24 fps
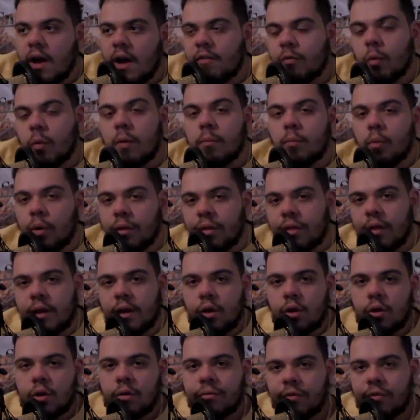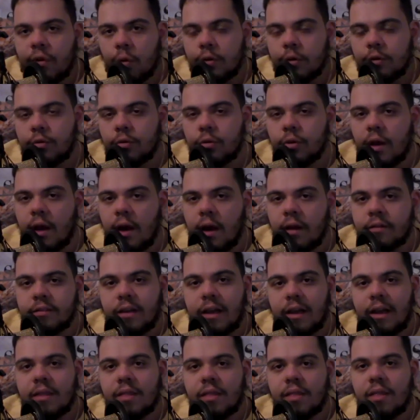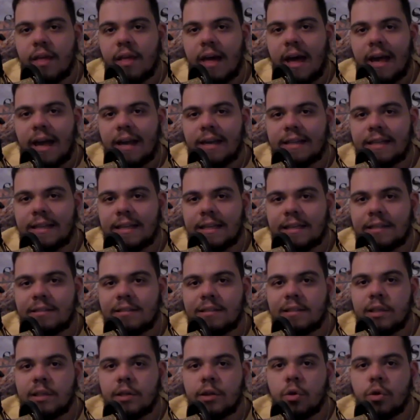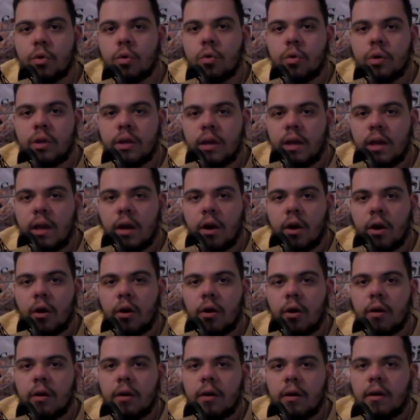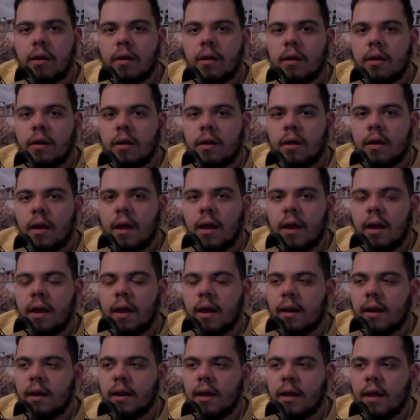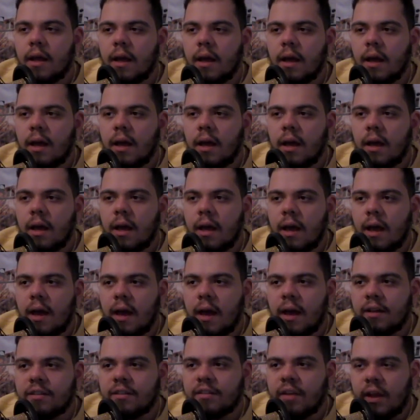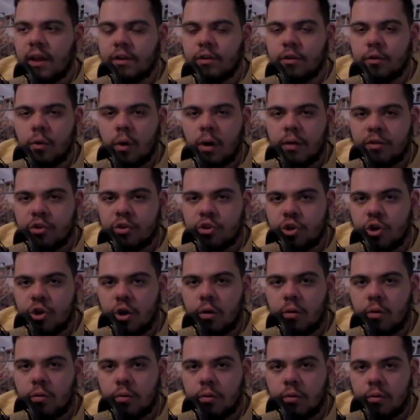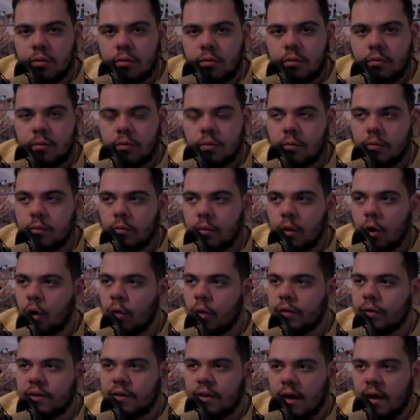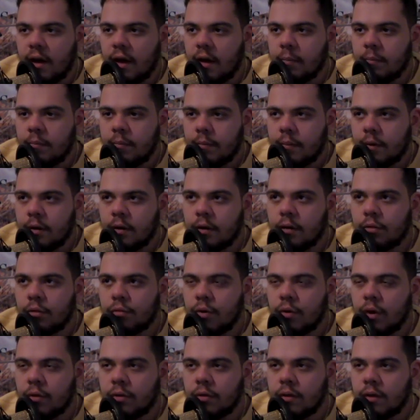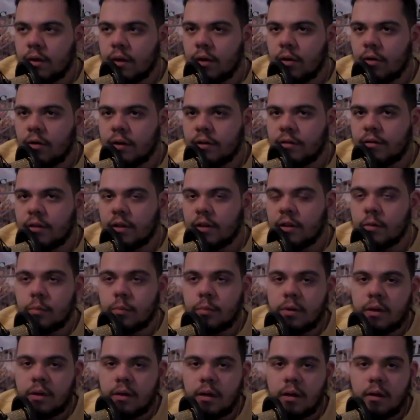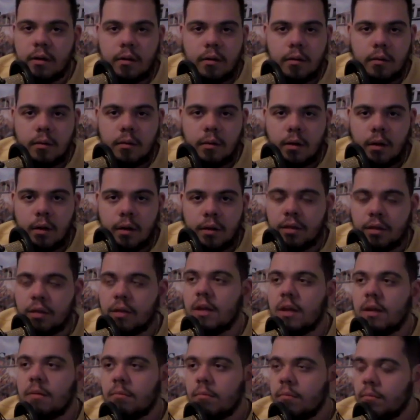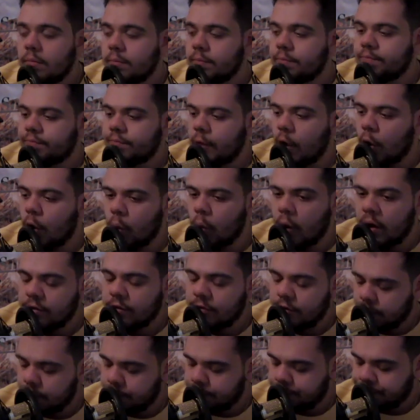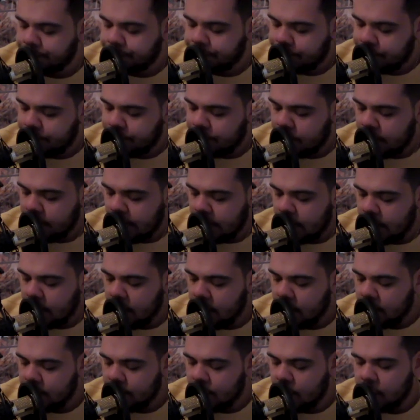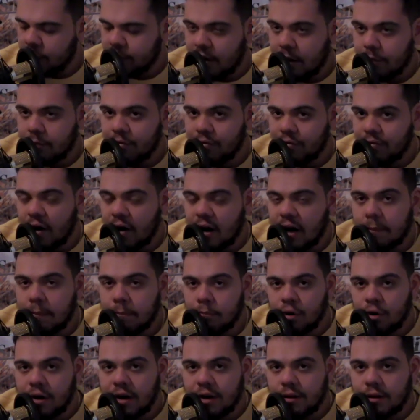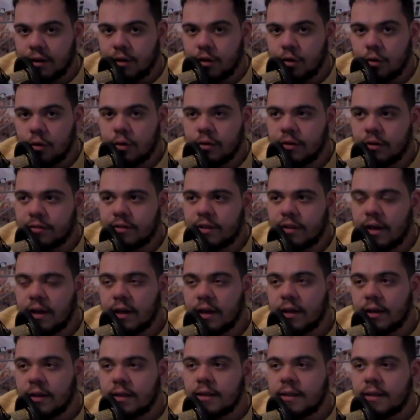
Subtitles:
have one more thing to look forward to, guys, and that is the new year. And as I do on the show all the time throughout the year, and it's going to be a theme always, as long as I'm fucking breathing and doing this thing,